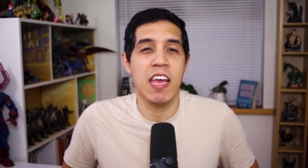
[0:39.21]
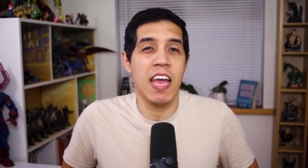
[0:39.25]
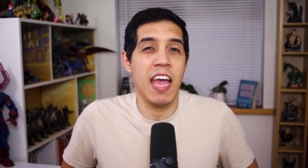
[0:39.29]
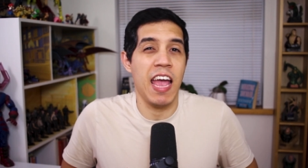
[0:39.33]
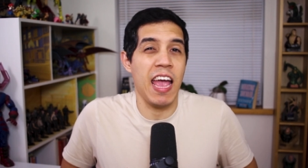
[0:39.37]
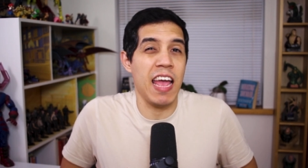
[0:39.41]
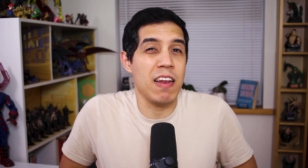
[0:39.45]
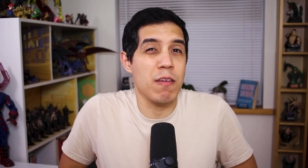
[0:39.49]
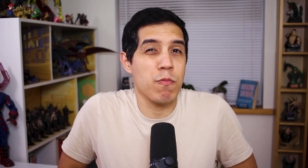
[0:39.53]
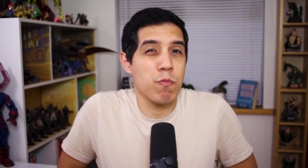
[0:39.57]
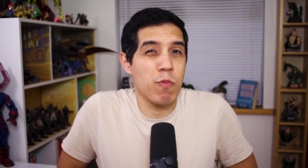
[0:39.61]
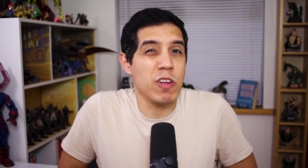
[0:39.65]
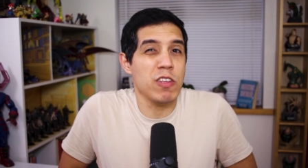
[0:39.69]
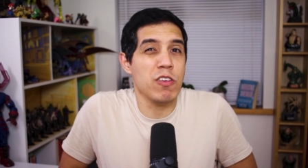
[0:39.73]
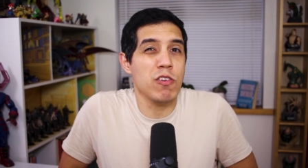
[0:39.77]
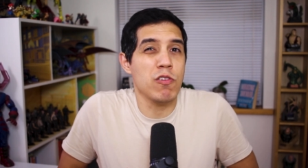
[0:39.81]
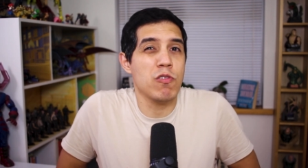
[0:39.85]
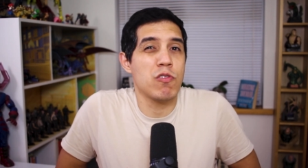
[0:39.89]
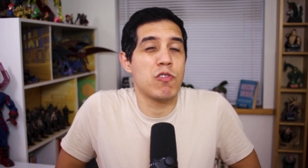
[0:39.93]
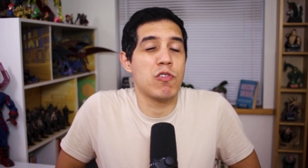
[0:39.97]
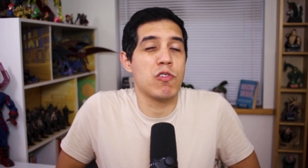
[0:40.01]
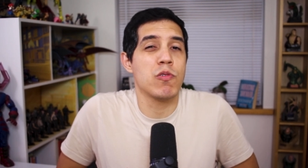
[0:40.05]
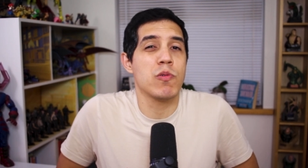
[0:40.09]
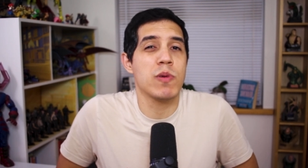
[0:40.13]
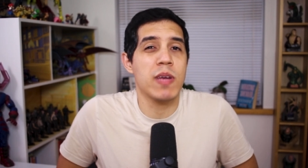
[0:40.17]
And when you
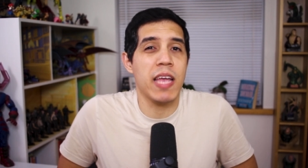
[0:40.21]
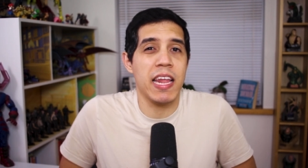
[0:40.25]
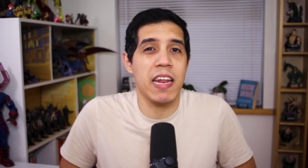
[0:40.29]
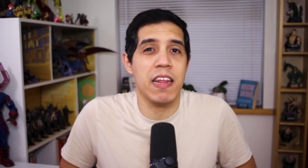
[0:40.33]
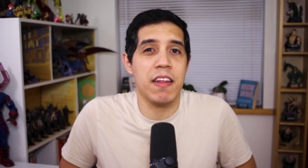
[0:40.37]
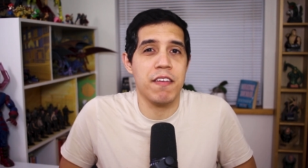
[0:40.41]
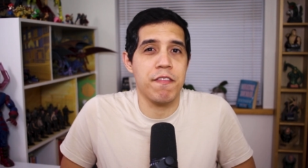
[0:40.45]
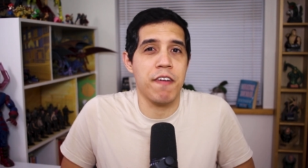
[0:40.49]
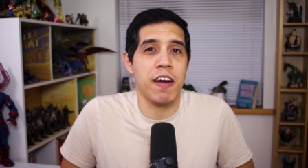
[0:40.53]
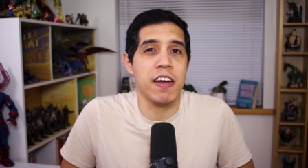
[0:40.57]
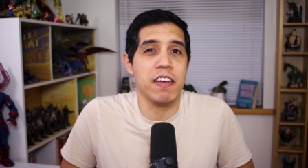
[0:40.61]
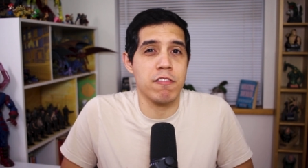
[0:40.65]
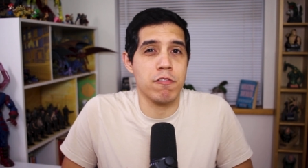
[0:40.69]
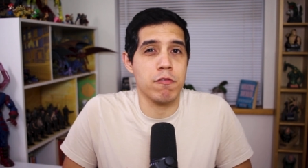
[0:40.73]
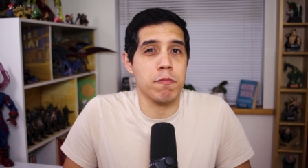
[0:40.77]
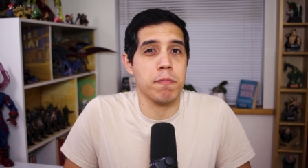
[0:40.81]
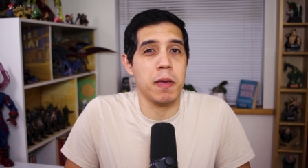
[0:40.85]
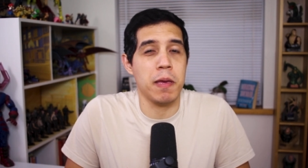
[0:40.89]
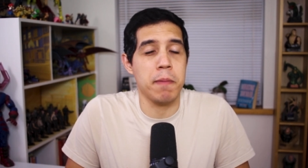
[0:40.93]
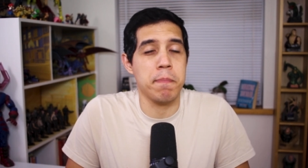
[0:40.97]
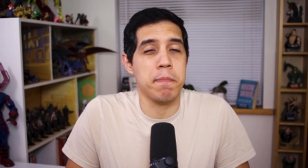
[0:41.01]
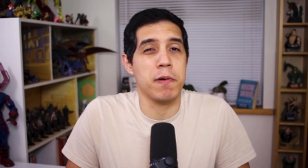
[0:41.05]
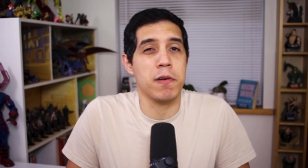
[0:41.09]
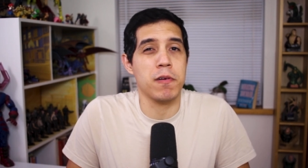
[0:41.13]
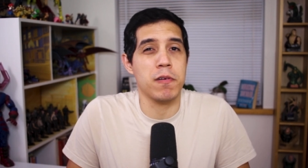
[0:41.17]
do get advice from
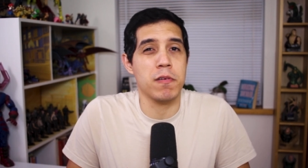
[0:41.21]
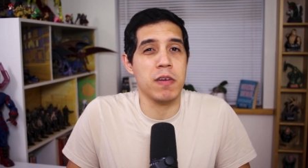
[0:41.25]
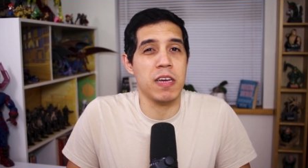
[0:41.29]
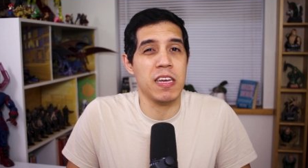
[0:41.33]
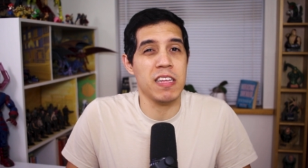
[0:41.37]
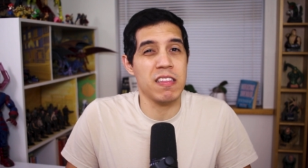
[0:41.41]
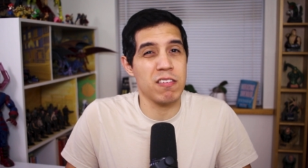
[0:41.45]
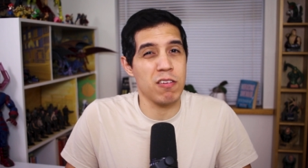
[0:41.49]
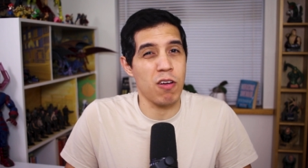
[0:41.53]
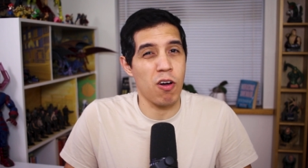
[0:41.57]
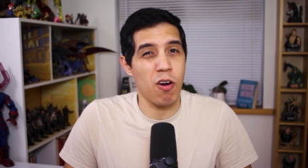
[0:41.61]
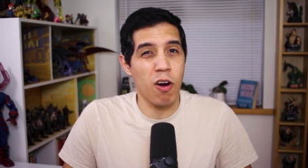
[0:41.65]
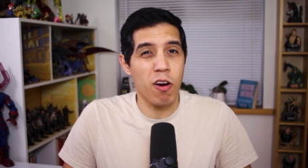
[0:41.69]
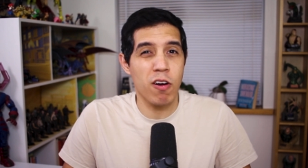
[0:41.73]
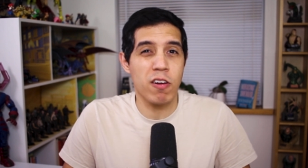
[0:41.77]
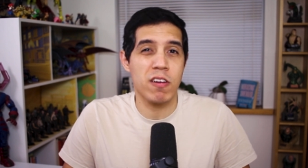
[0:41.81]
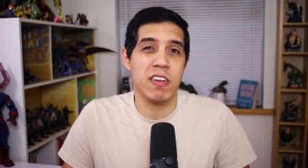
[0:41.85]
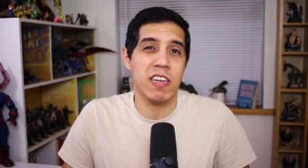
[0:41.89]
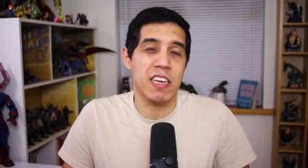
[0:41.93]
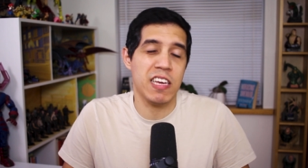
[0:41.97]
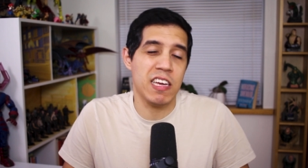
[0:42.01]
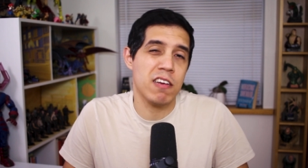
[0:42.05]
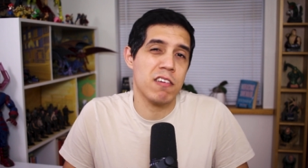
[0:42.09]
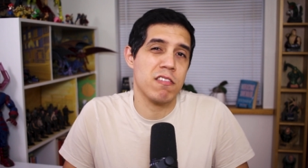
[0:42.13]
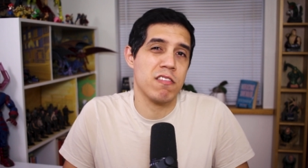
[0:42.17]
people, it's hard to
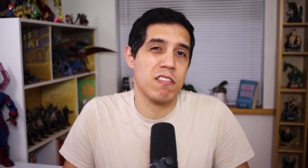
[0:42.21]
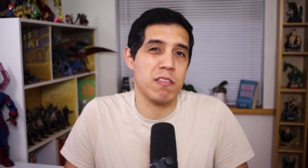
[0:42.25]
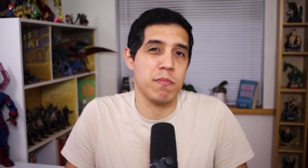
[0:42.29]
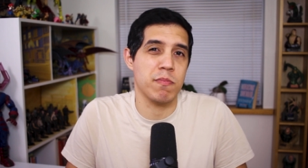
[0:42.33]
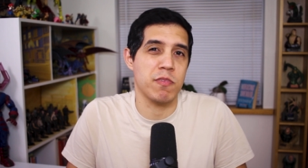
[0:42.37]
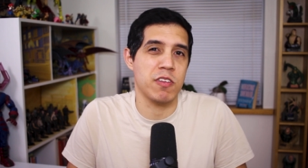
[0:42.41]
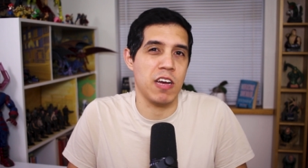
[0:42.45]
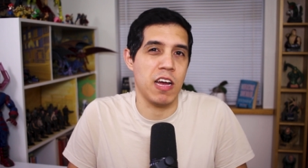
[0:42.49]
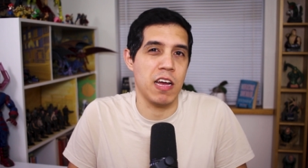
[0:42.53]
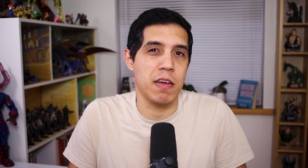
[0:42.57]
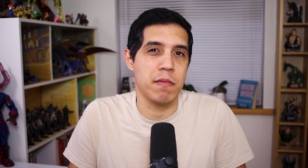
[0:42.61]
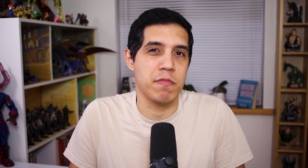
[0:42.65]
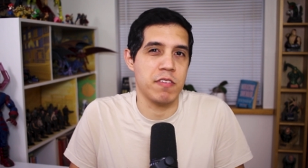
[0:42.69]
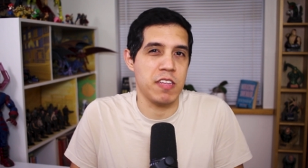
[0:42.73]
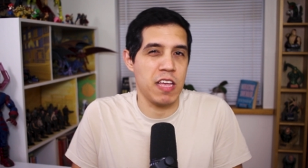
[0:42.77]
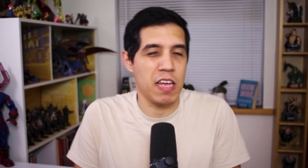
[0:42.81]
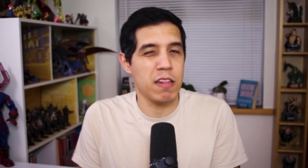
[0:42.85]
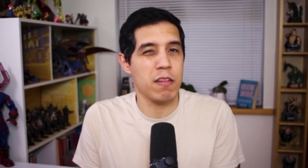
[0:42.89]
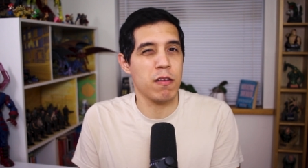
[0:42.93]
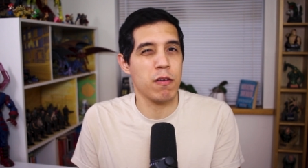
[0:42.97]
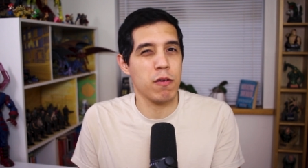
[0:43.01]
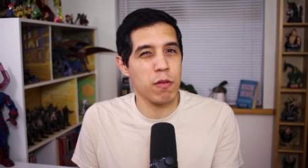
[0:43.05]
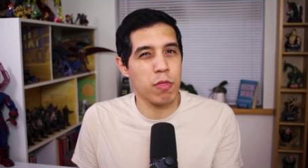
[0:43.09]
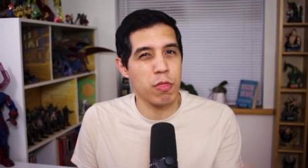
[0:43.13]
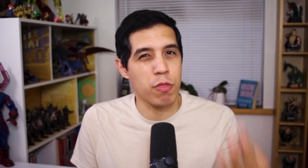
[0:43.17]
hear sometimes, and
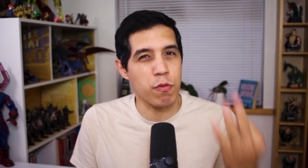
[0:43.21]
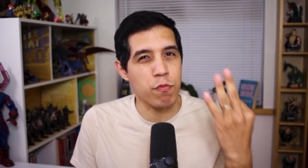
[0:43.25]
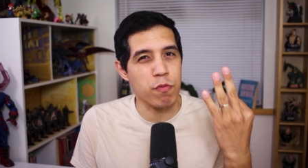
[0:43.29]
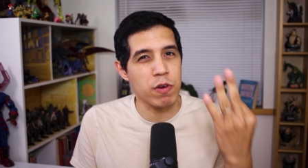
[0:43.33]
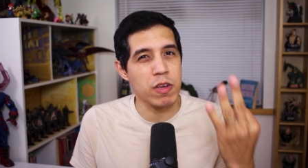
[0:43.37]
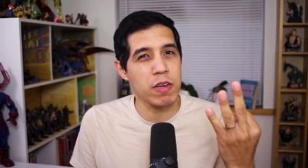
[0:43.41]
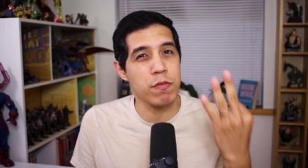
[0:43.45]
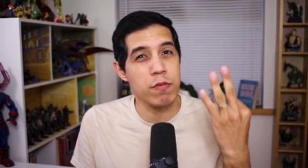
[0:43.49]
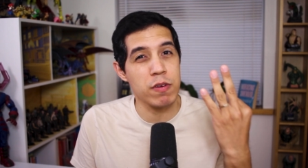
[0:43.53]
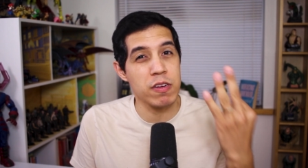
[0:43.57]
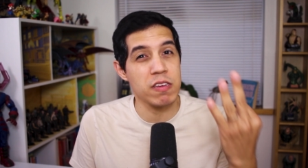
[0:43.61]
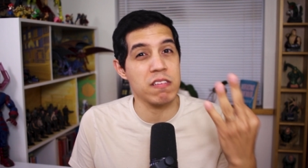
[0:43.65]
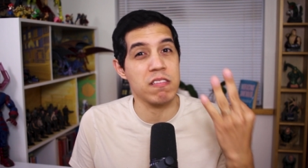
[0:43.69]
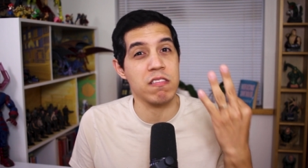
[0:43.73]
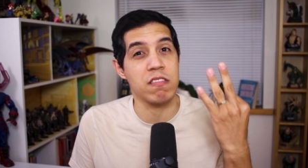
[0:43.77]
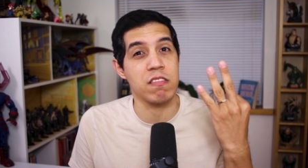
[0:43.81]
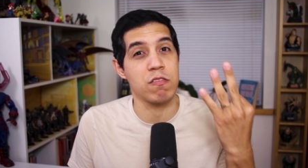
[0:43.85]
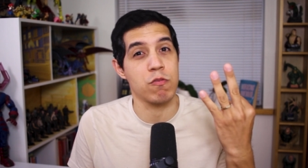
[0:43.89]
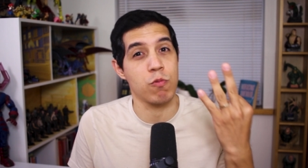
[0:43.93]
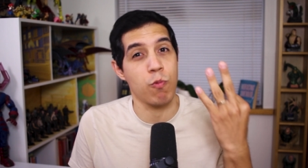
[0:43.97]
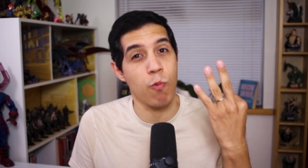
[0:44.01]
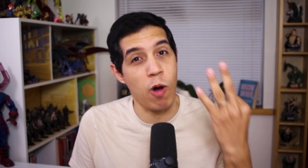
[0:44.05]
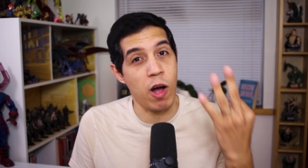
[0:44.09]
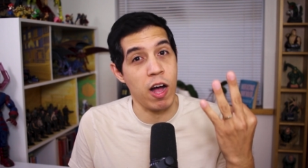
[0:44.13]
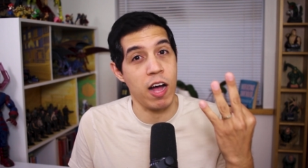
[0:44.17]
there are three
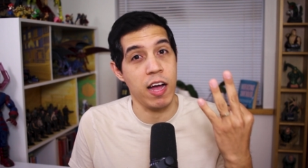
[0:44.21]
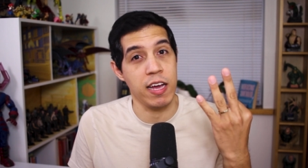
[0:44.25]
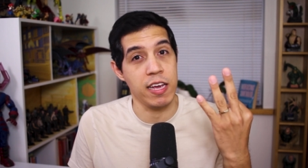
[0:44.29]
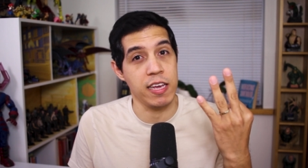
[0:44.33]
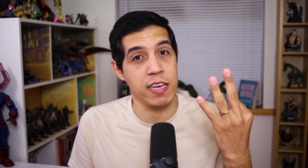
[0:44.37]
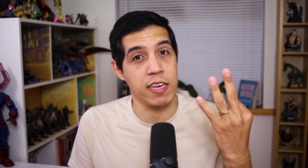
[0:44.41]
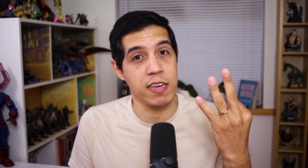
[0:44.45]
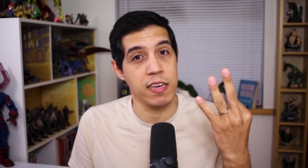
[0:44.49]
reasons why.